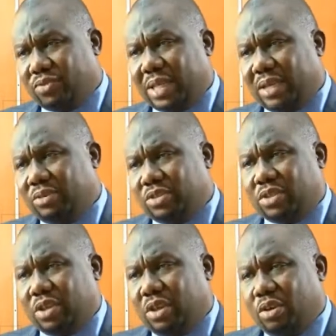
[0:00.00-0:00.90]
What are
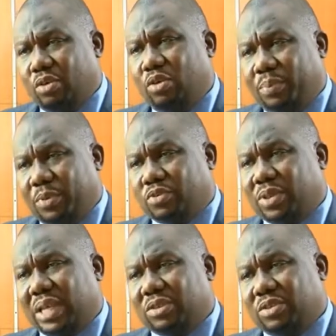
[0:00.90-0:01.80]
those loopholes?
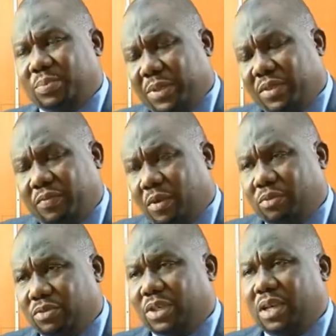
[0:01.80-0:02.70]
What are those
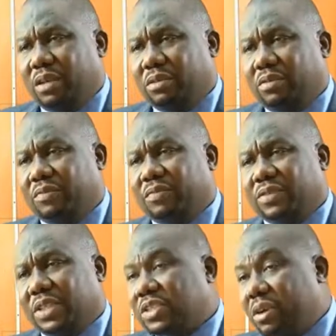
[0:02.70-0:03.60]
pitfalls you've
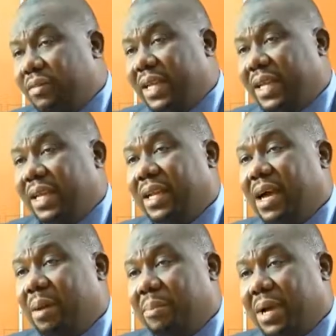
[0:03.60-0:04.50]
discovered in
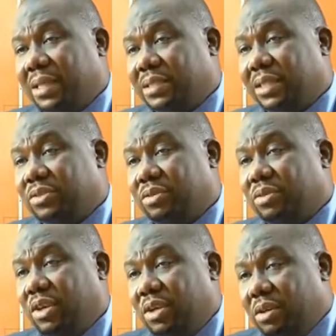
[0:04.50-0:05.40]
our power
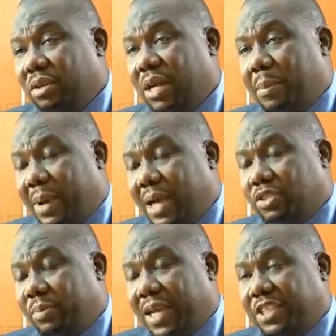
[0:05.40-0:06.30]
sector, in our power
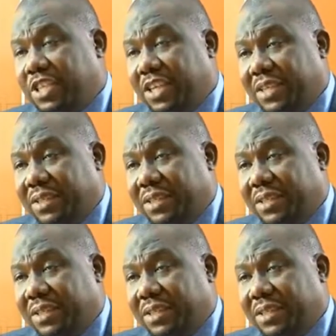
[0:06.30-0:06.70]
supply chain?